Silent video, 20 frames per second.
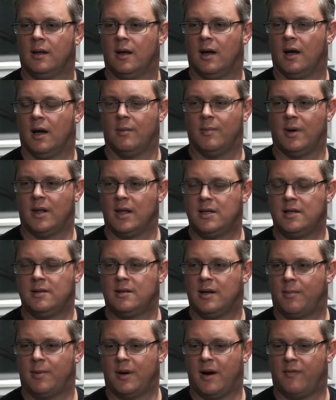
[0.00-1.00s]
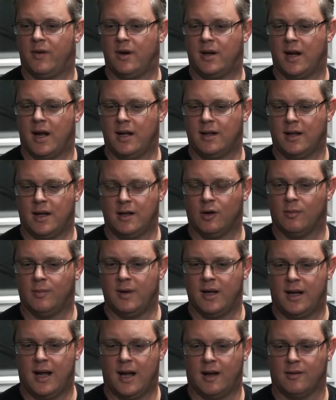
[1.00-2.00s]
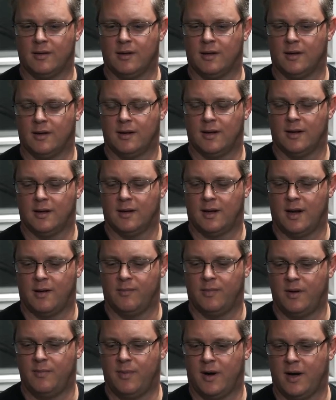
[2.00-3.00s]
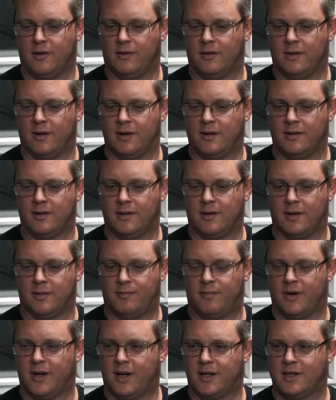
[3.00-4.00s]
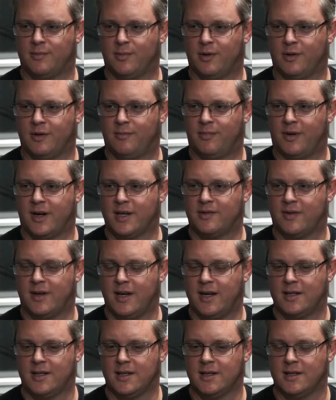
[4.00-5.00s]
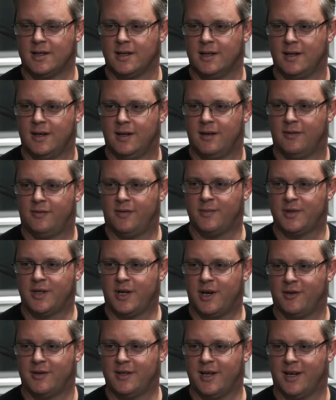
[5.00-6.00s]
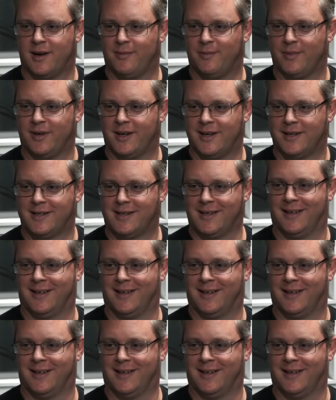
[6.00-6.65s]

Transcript: Uh, but they seem to happen every day, and they're normally account, uh, accompanied by all the, the predictable press releases from security companies.